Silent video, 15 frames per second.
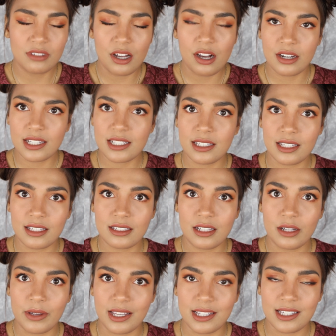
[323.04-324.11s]
honestly,
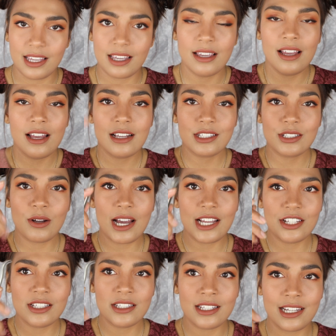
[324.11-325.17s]
so easy. So I
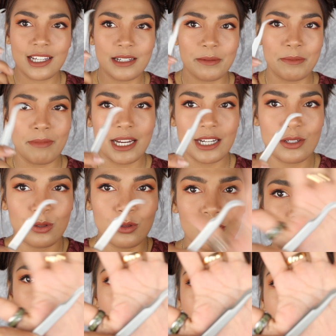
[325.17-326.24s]
just need my
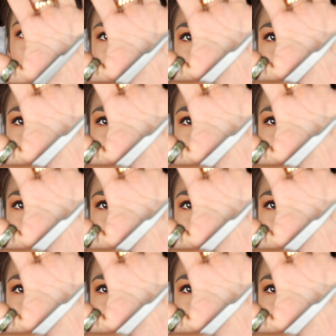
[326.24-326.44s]
tool right